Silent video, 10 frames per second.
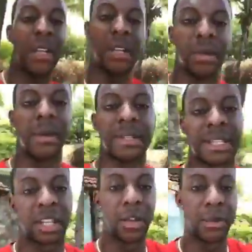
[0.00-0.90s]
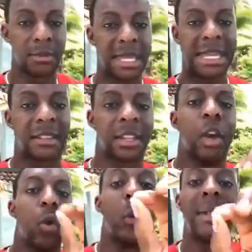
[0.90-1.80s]
we do is, as human beings,
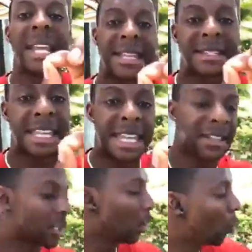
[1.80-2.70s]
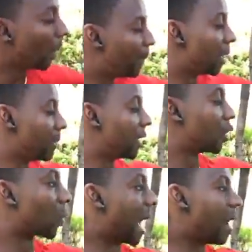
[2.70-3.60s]
we take seeds, we put them in
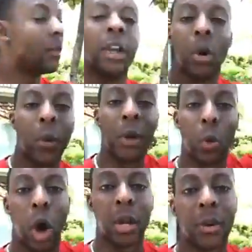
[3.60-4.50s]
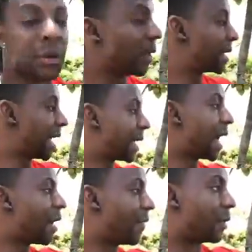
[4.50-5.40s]
the ground, we water it, we take
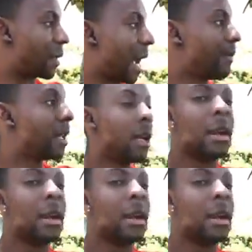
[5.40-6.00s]
care of it, right?